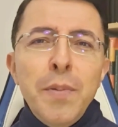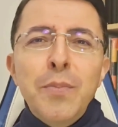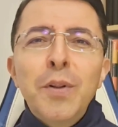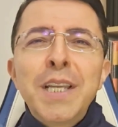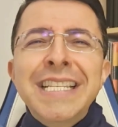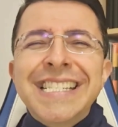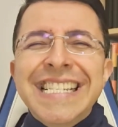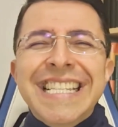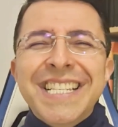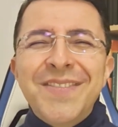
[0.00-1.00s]
people can
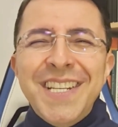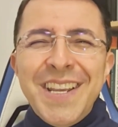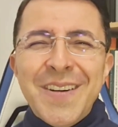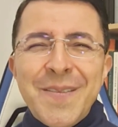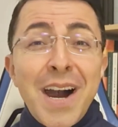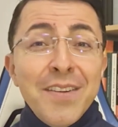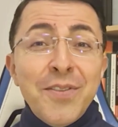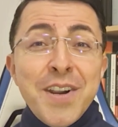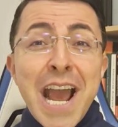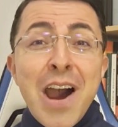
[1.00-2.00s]
see this video. Bye
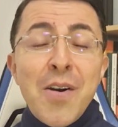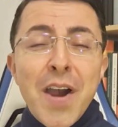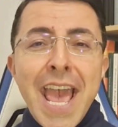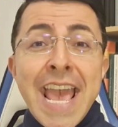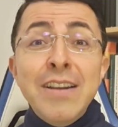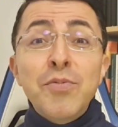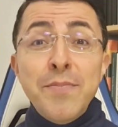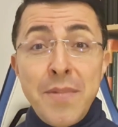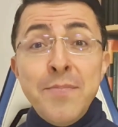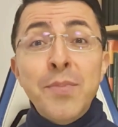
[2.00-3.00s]
for now, and
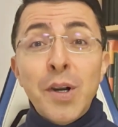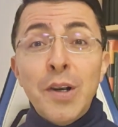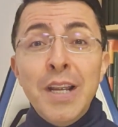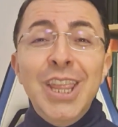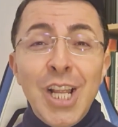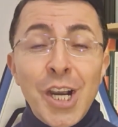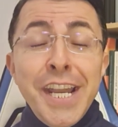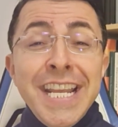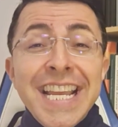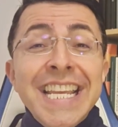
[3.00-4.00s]
remember,
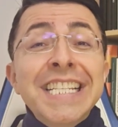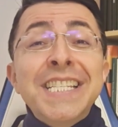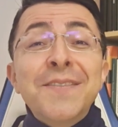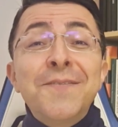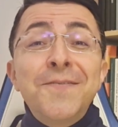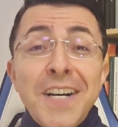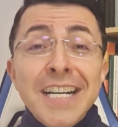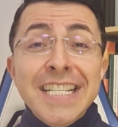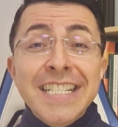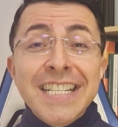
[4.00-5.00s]
learning is
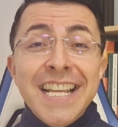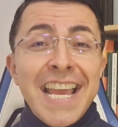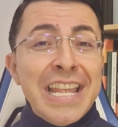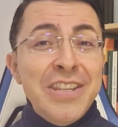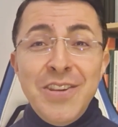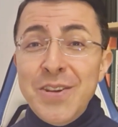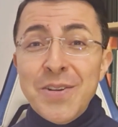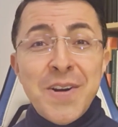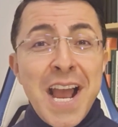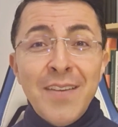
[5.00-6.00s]
fun and you
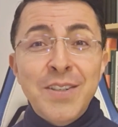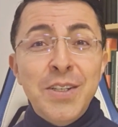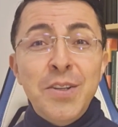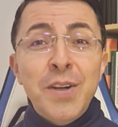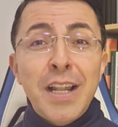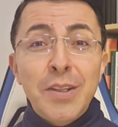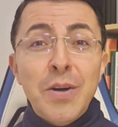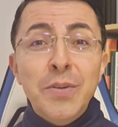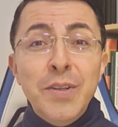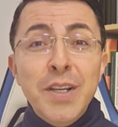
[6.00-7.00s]
don't have to do it
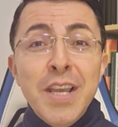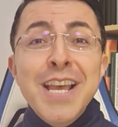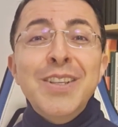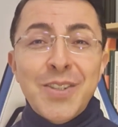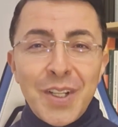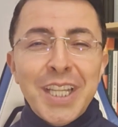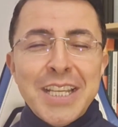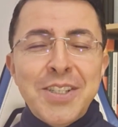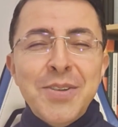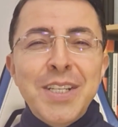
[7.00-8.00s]
alone. So
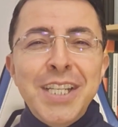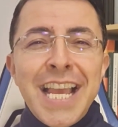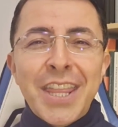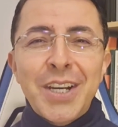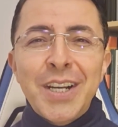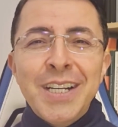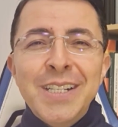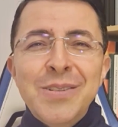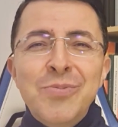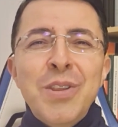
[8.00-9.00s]
let's do it together
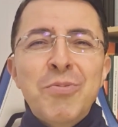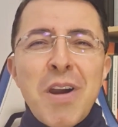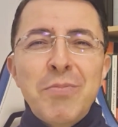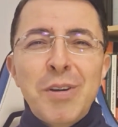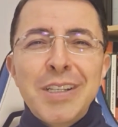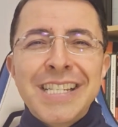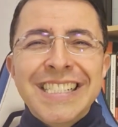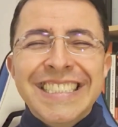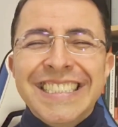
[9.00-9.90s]
with Robert.